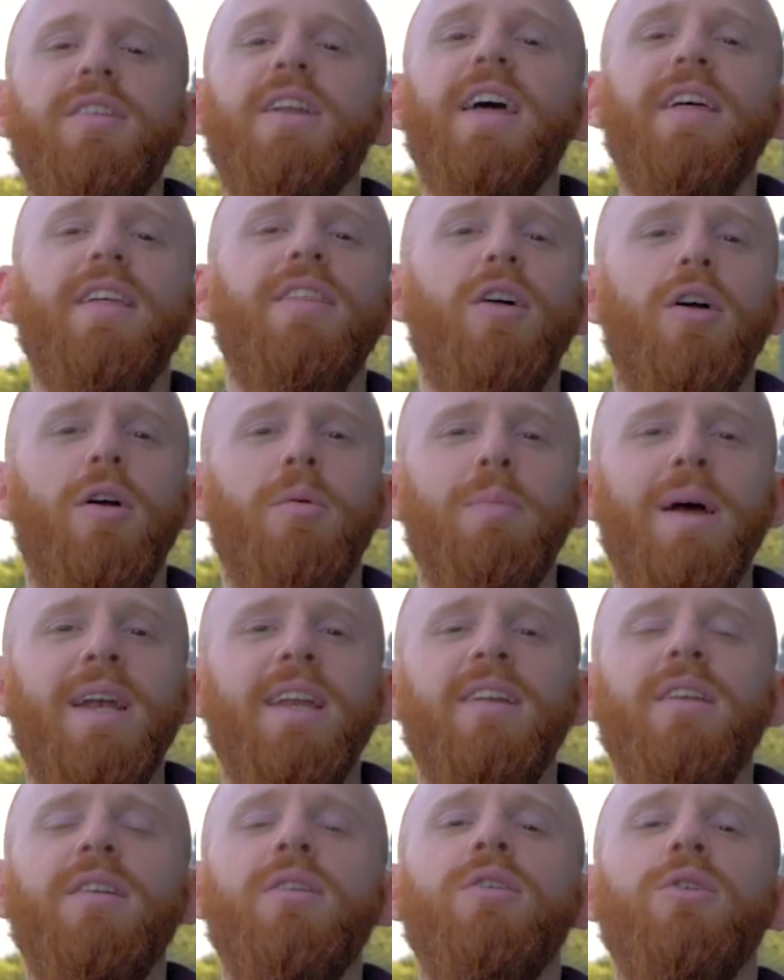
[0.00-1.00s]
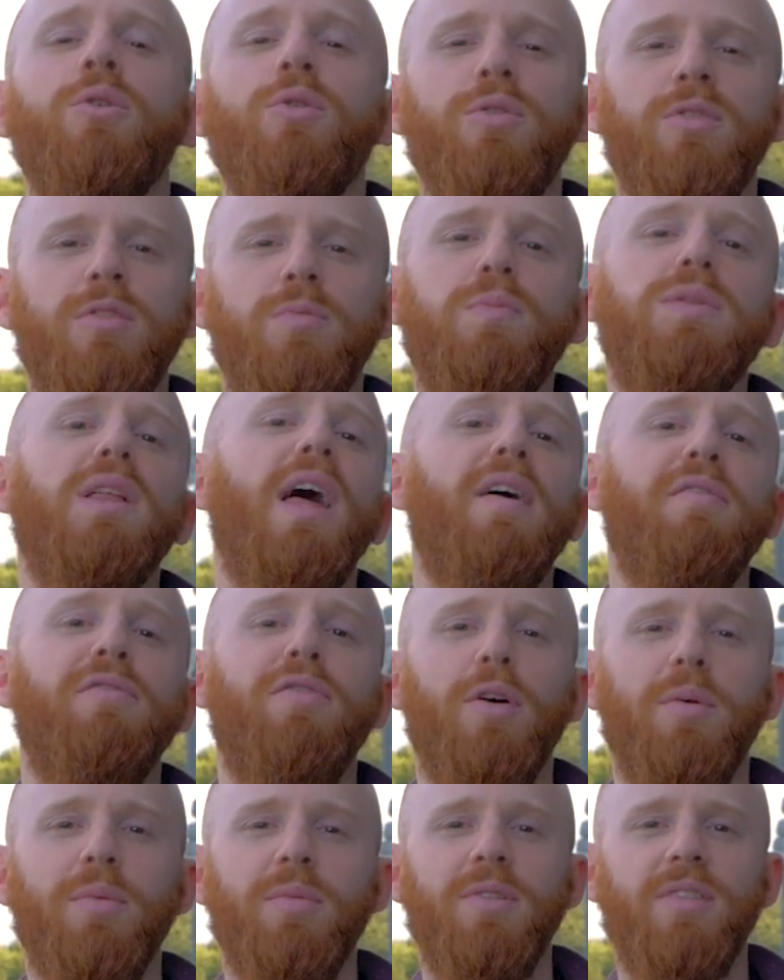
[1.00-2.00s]
Today there are many news
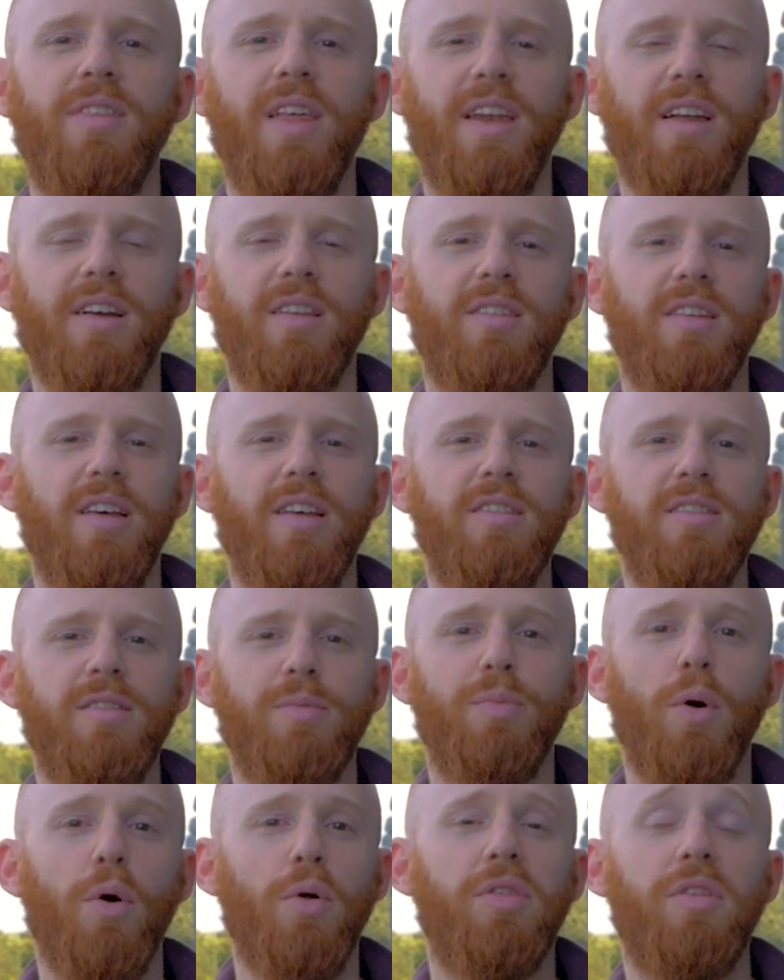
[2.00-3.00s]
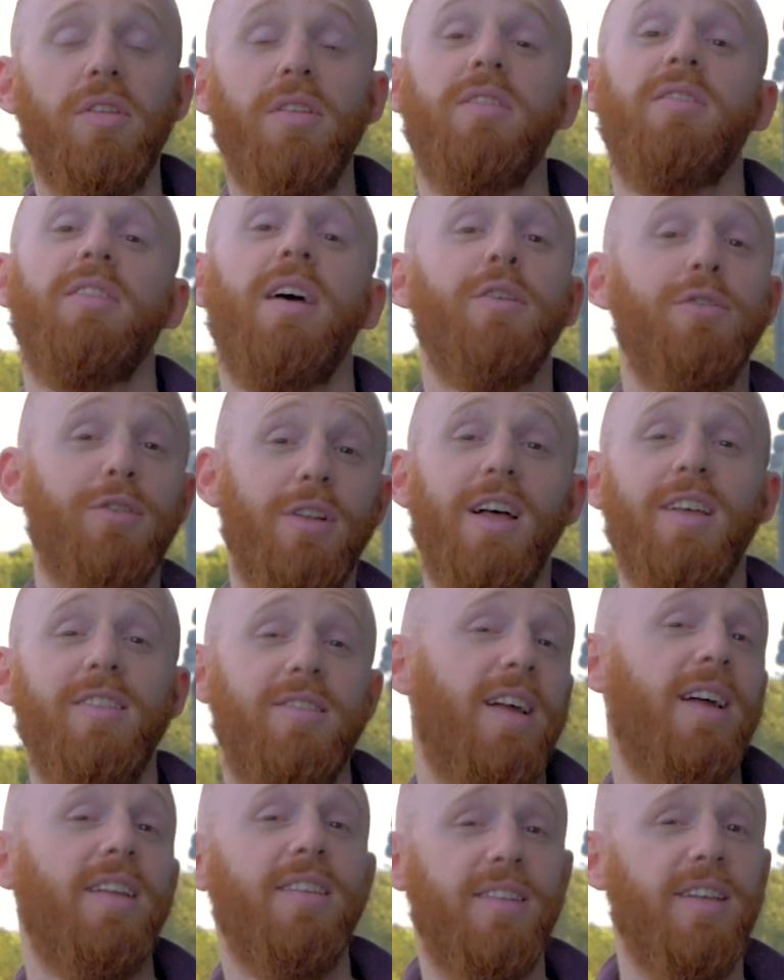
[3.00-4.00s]
platforms that exist, both
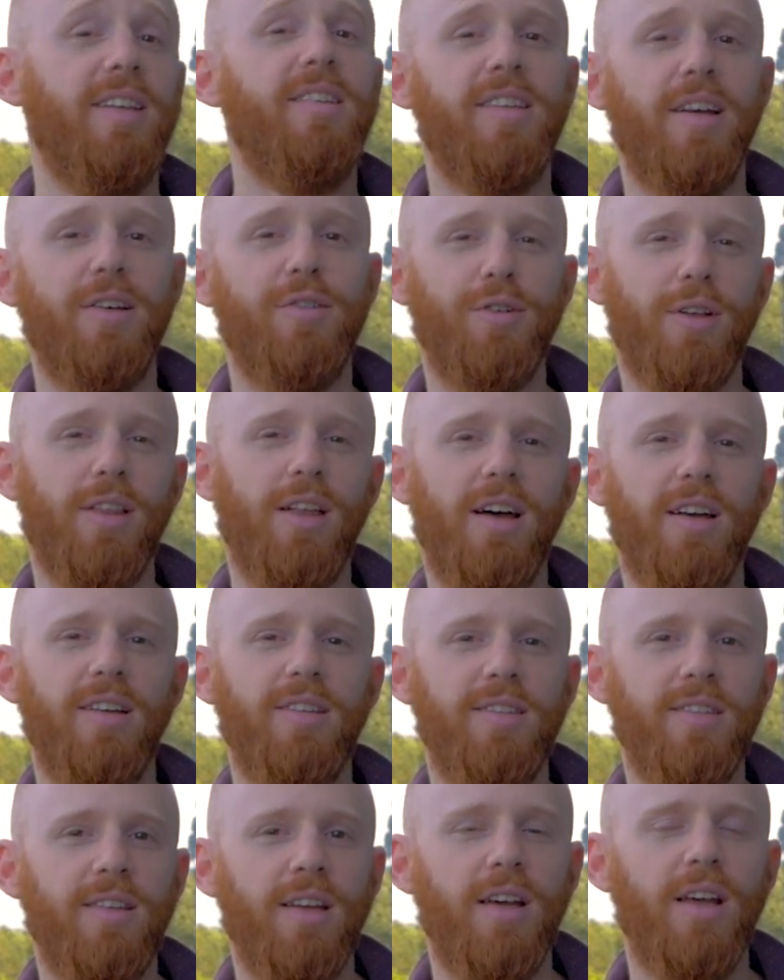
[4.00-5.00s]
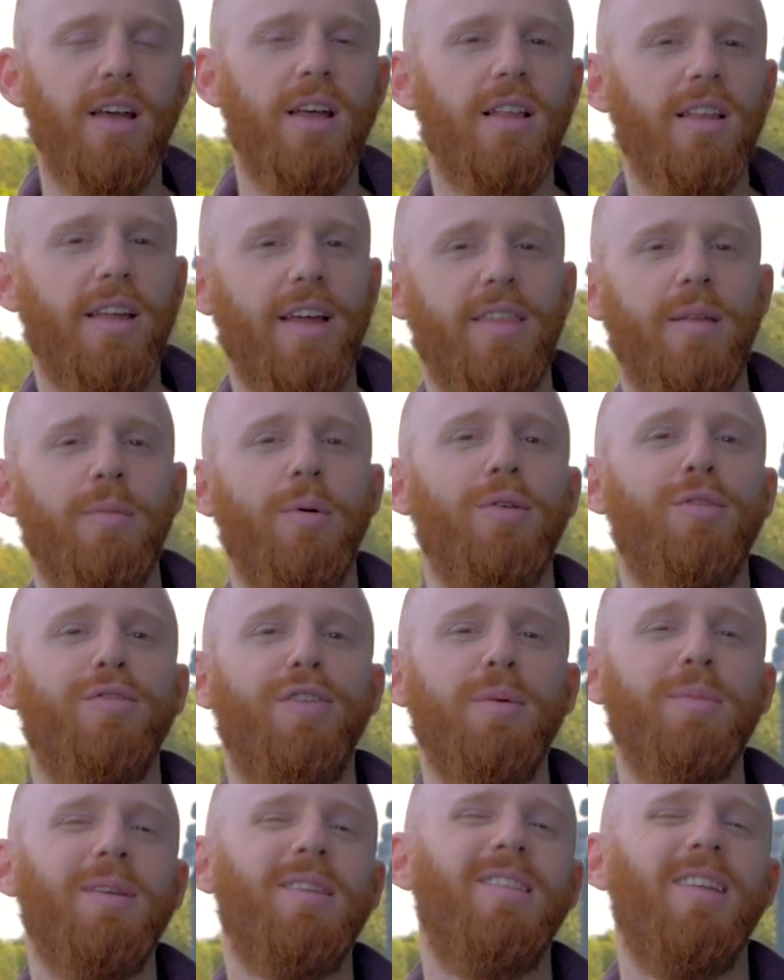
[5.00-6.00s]
centralized and decentralized. Like the most
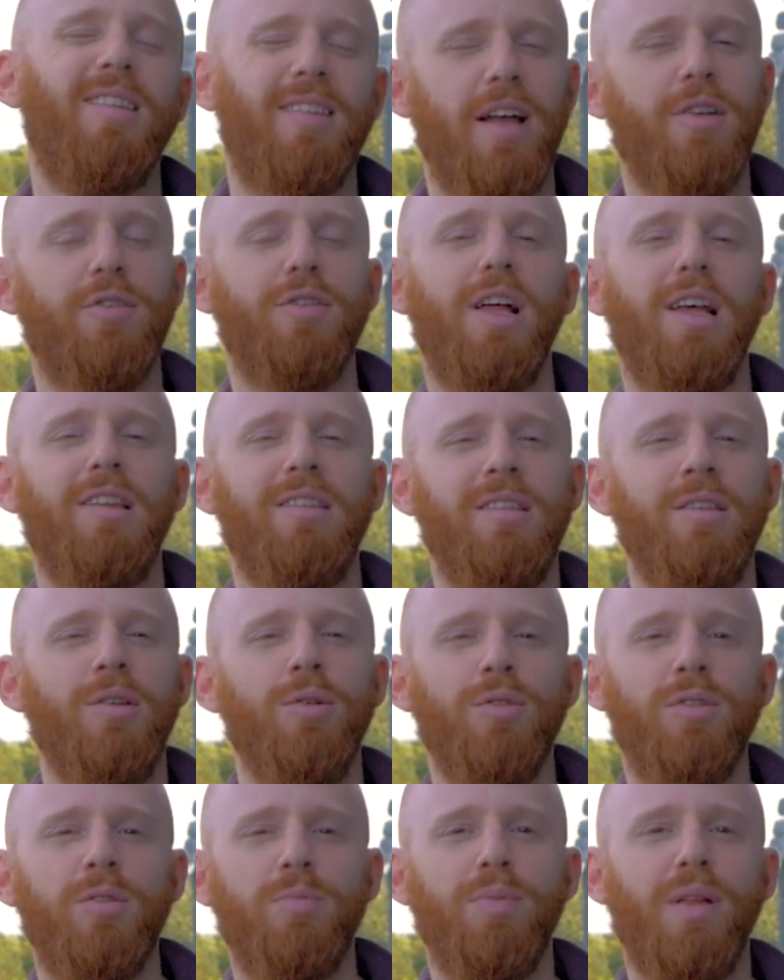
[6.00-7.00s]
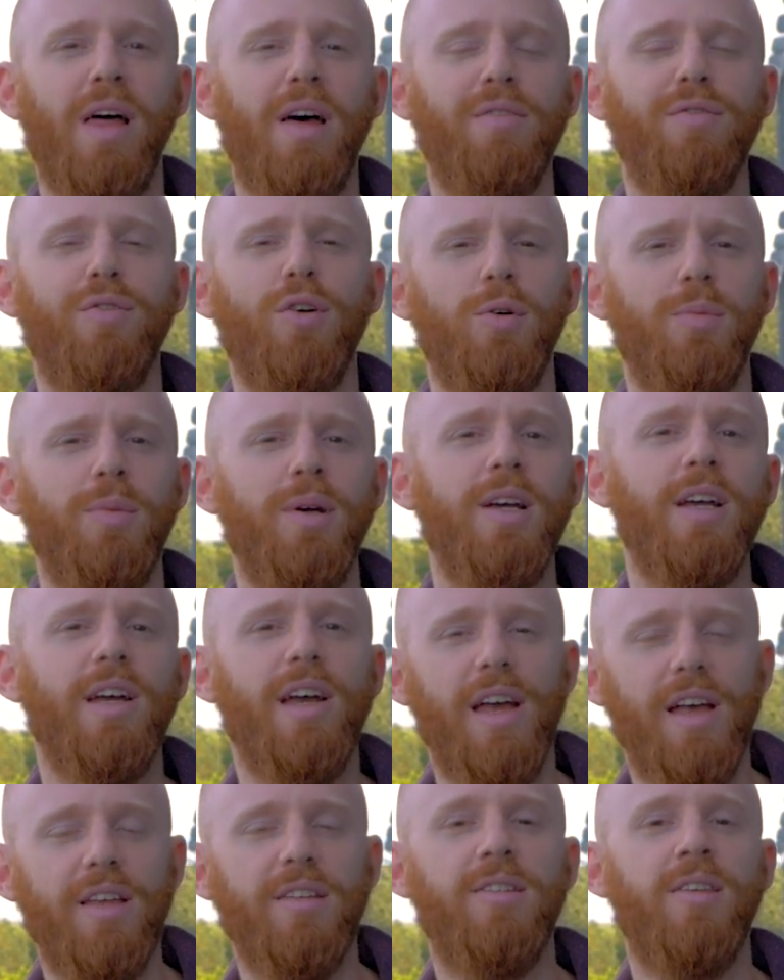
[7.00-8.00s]
famous decentralized news platform
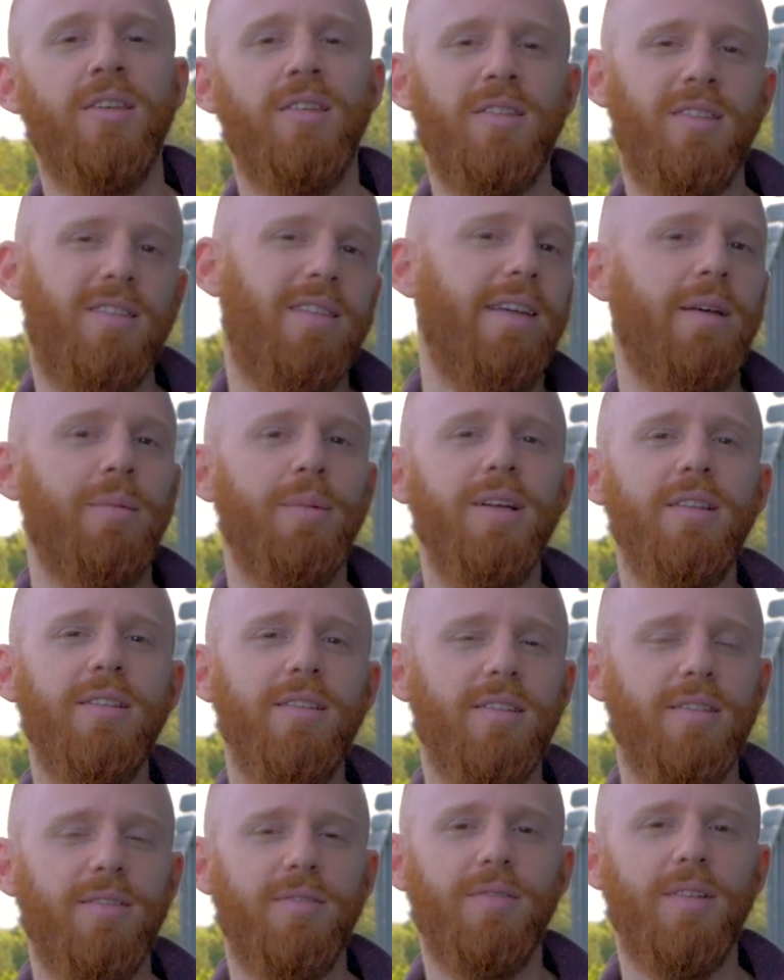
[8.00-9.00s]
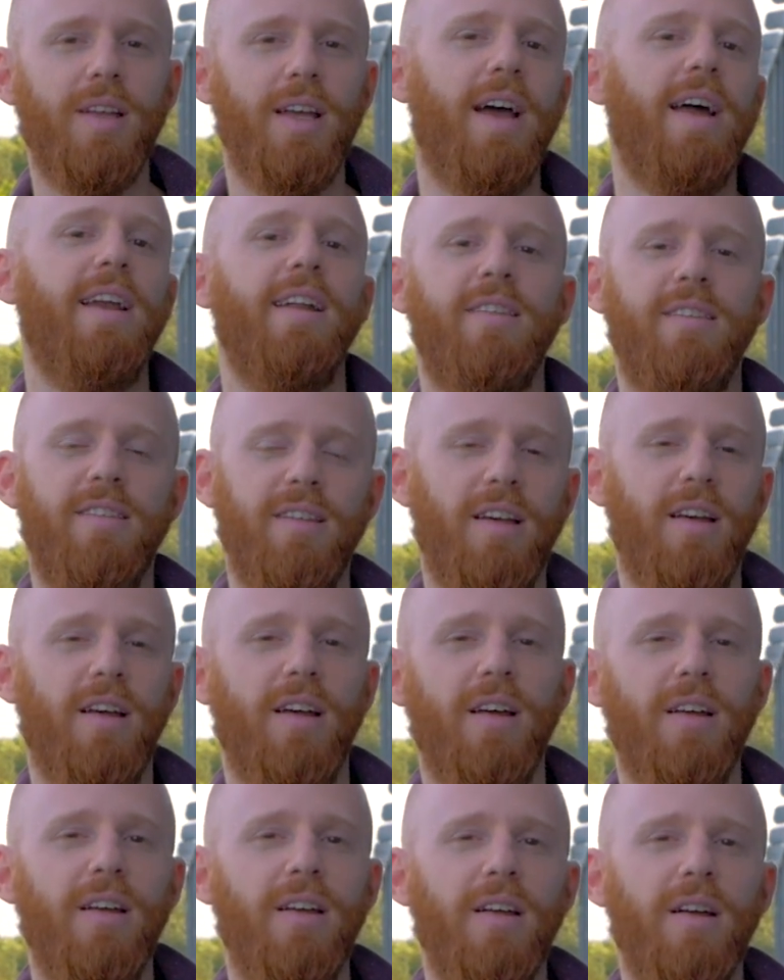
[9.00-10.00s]
is Steemit, and
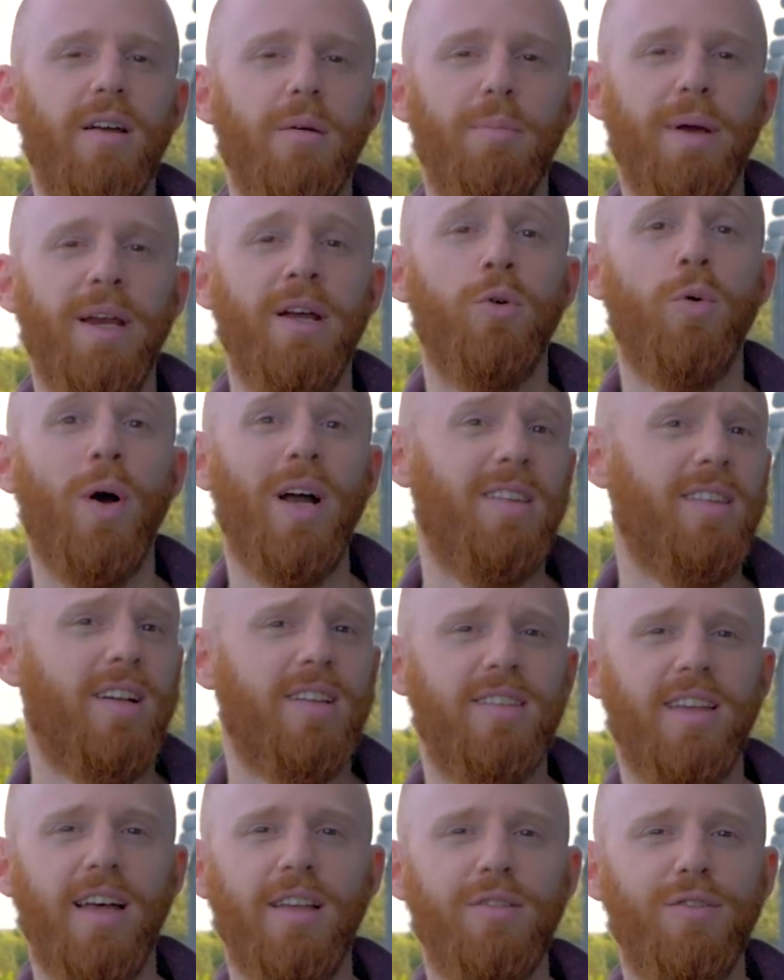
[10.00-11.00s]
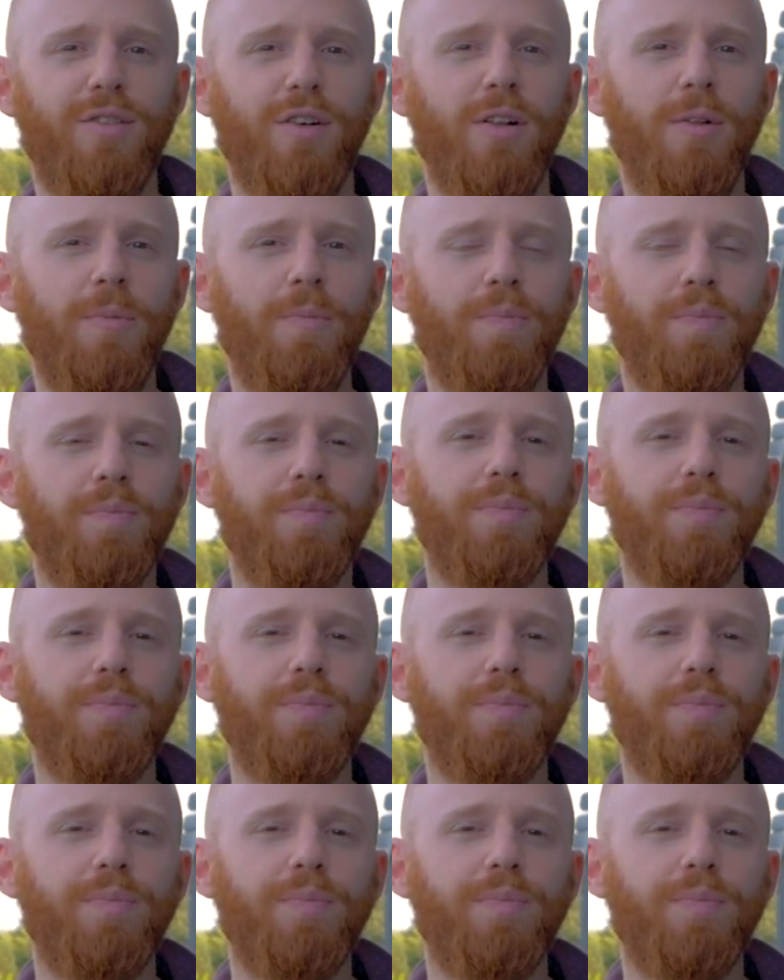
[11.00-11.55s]
it's been quite successful.